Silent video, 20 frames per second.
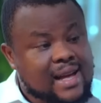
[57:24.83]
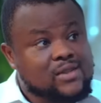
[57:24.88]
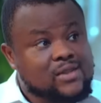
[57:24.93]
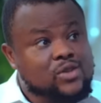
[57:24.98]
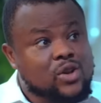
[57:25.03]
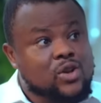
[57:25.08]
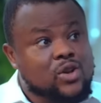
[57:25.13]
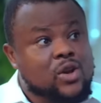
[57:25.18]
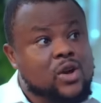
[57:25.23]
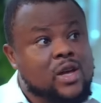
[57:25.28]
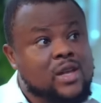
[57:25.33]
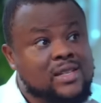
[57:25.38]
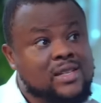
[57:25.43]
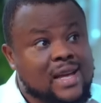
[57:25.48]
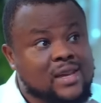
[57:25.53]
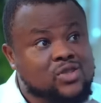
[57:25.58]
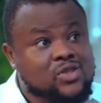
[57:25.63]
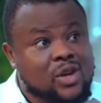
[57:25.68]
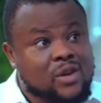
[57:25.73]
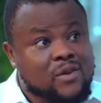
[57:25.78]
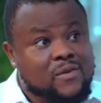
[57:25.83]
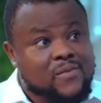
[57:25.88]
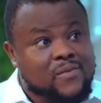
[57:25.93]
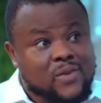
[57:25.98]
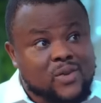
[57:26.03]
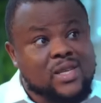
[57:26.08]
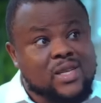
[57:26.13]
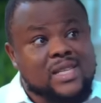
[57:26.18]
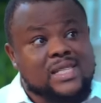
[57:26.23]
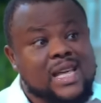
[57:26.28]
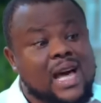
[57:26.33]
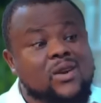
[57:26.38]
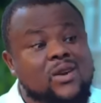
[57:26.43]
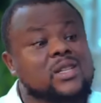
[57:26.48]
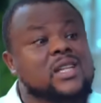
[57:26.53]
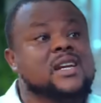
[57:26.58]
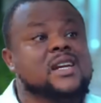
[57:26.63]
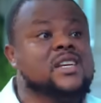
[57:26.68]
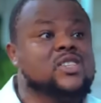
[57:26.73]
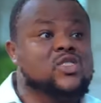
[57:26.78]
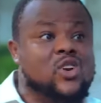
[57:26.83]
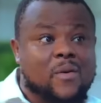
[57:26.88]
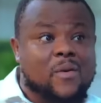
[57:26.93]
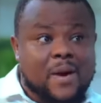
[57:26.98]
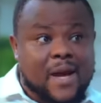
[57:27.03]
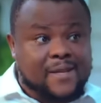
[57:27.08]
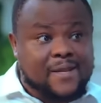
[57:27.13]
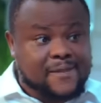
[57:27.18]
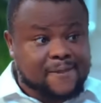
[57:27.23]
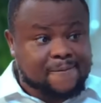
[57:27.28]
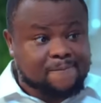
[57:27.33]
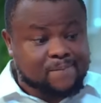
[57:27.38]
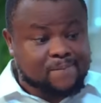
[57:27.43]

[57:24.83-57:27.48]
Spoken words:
That's not your intention. Yes. You think so, I know they read your mind.